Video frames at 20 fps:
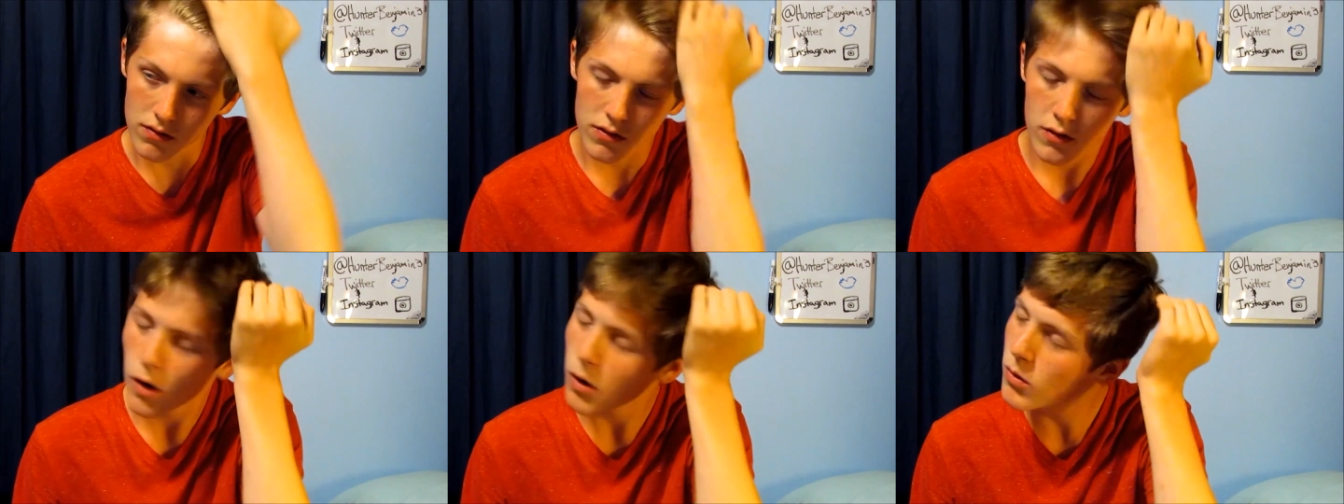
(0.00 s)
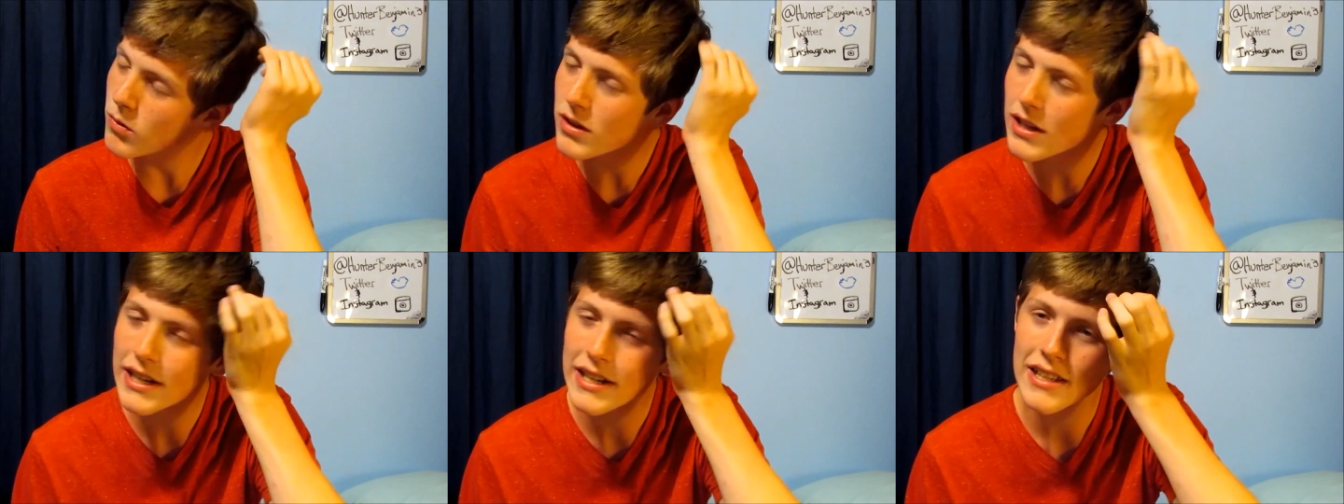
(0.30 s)

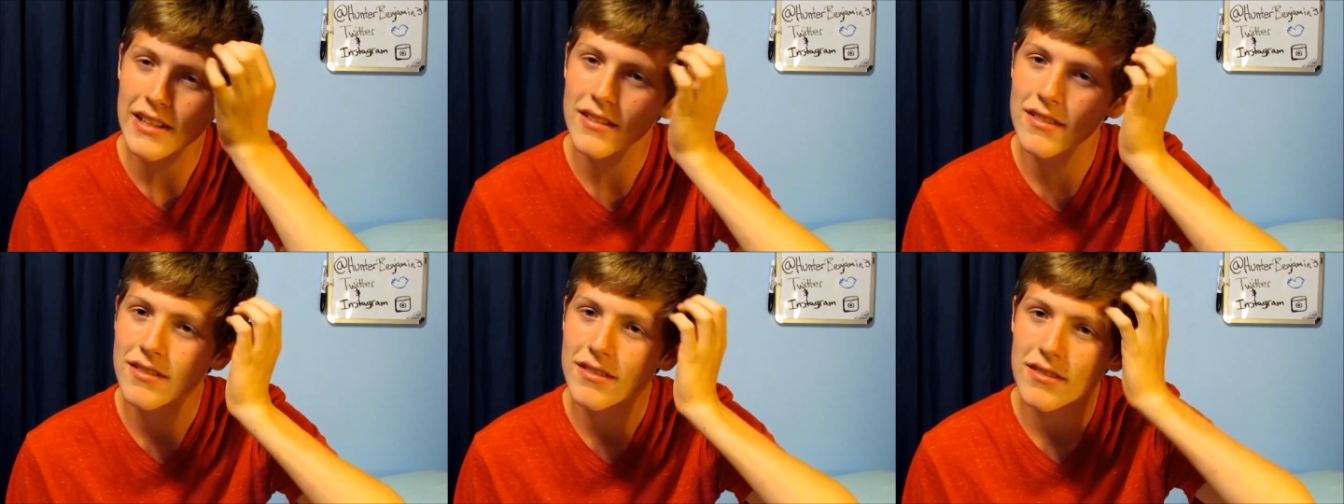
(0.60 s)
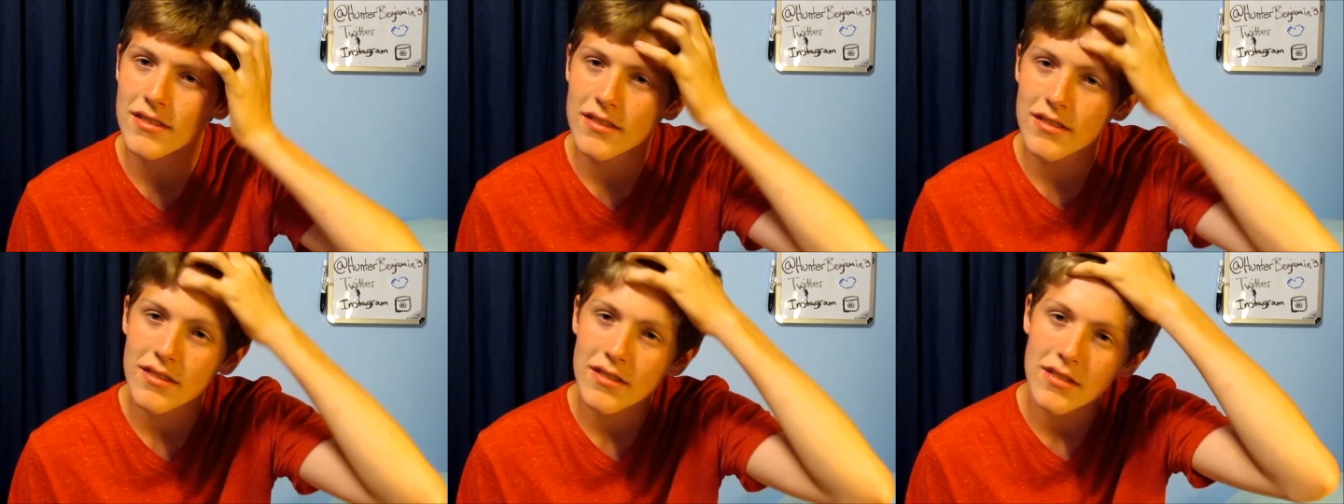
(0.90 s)
don't let it
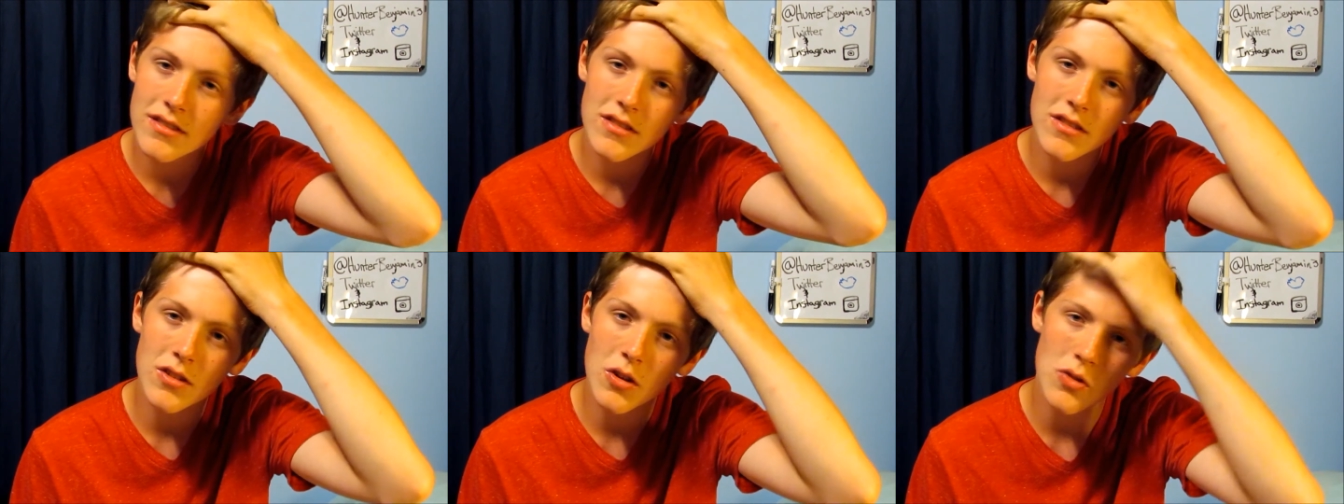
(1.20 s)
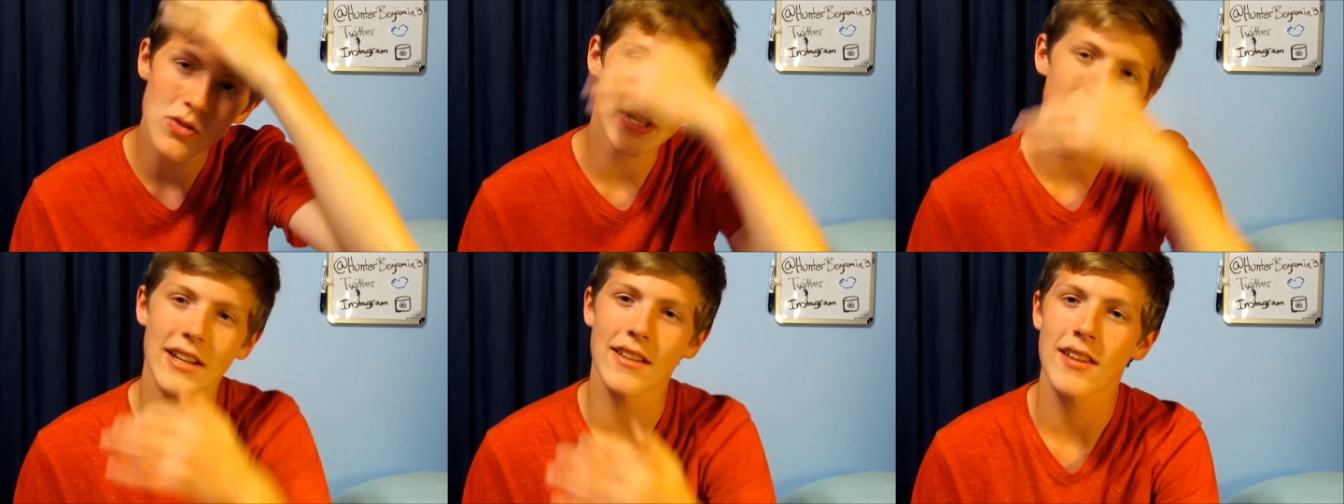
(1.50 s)

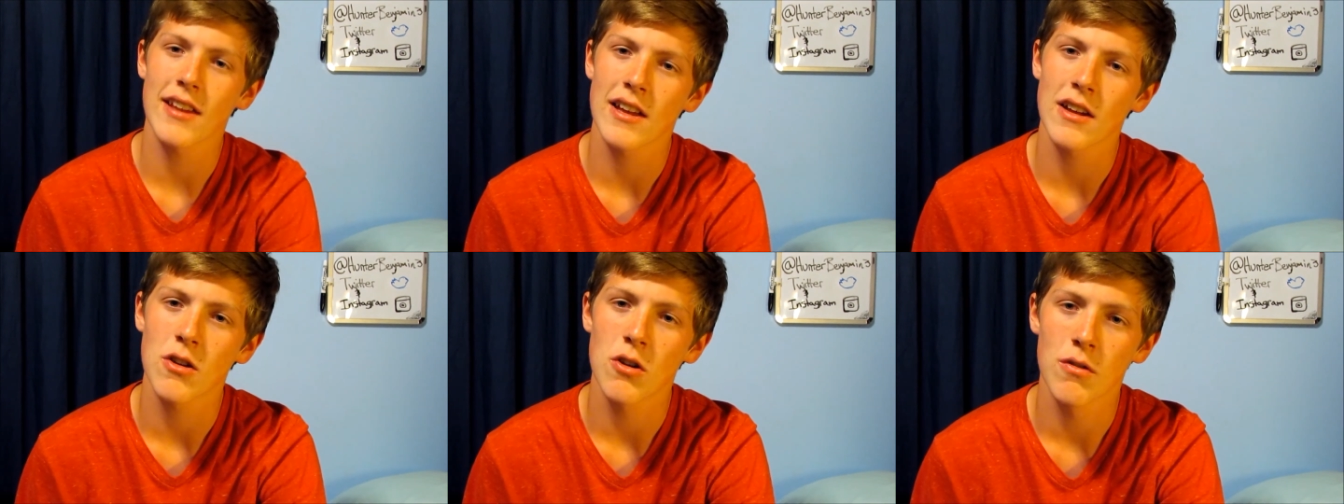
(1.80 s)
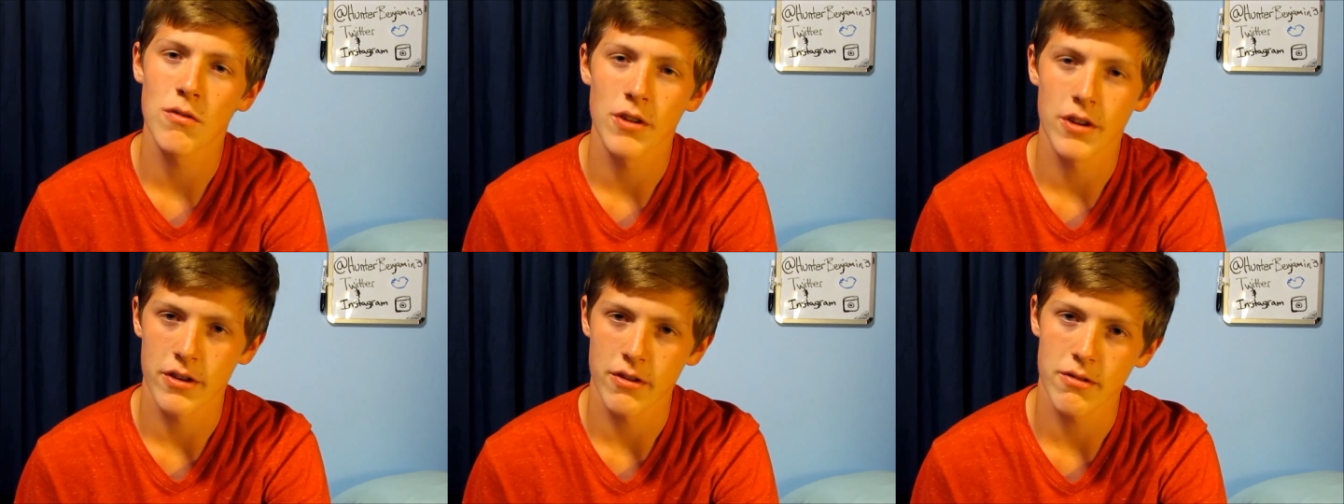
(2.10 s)
take
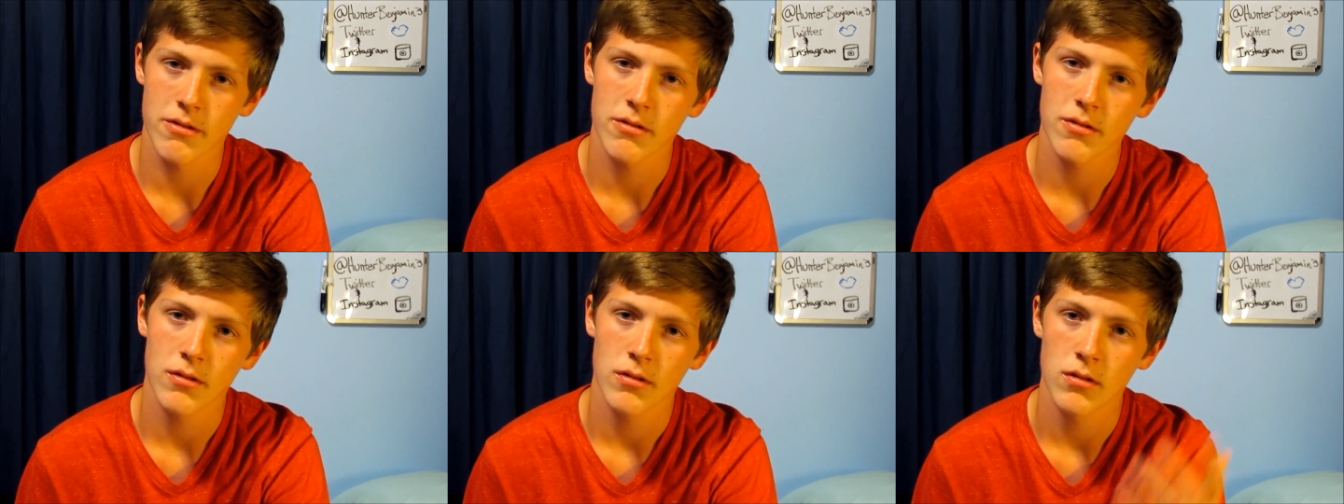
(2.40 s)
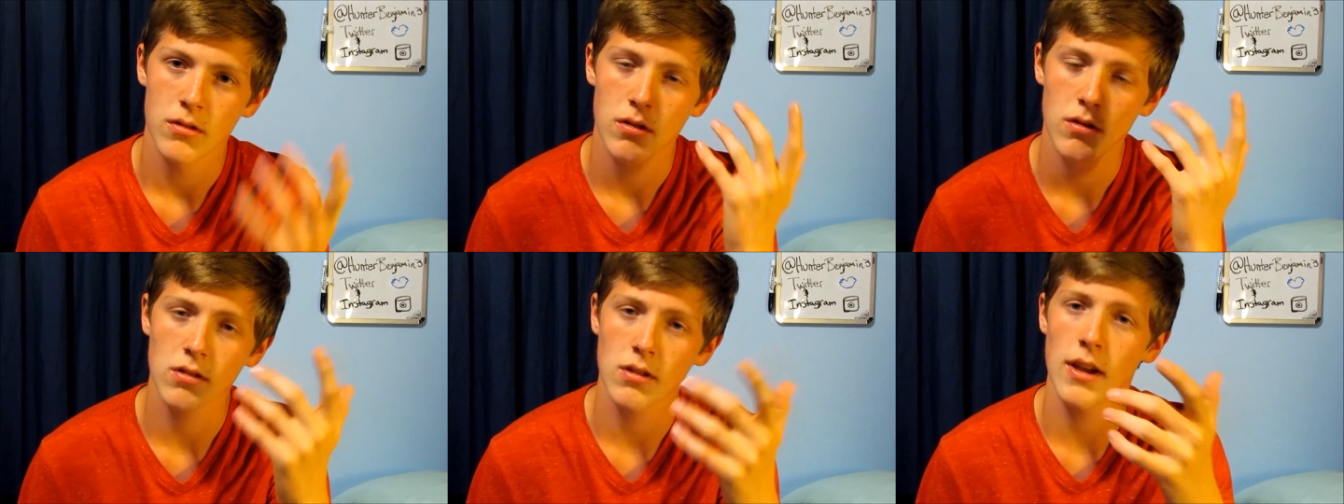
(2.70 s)
over you,
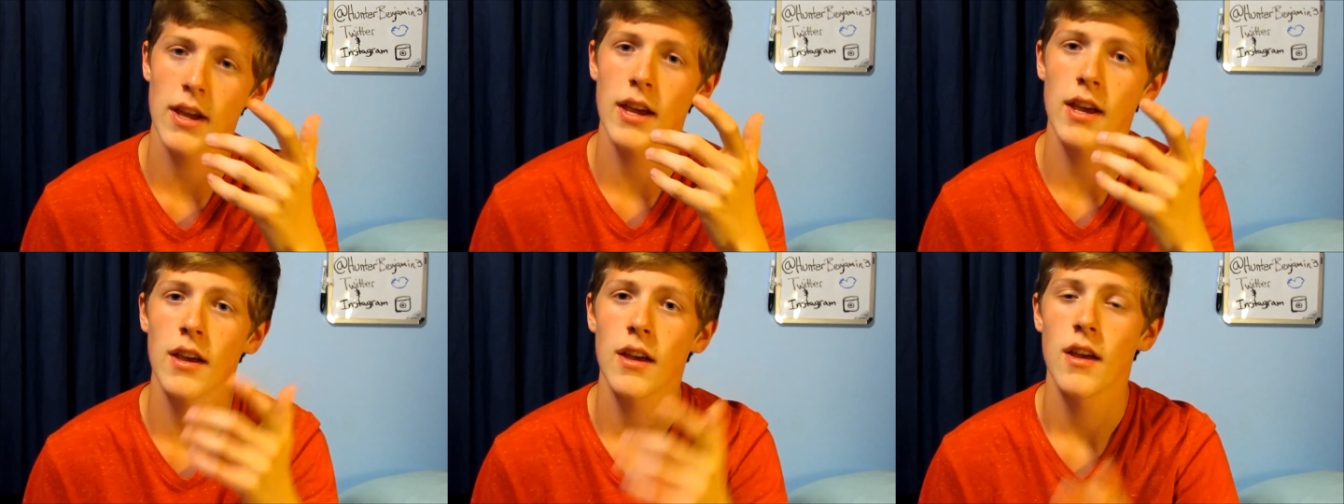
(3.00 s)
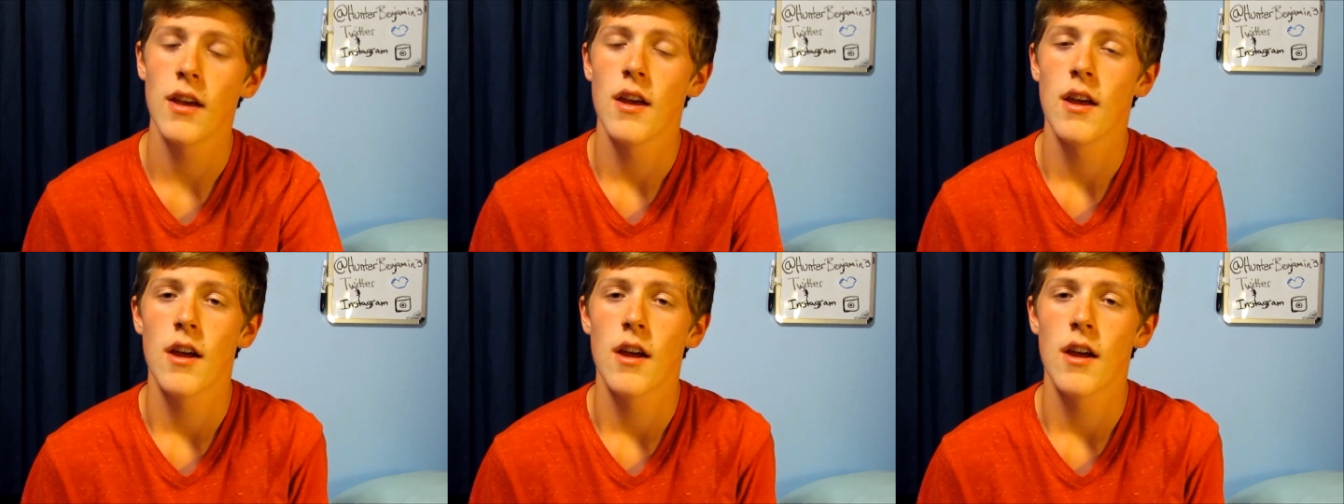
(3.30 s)
okay?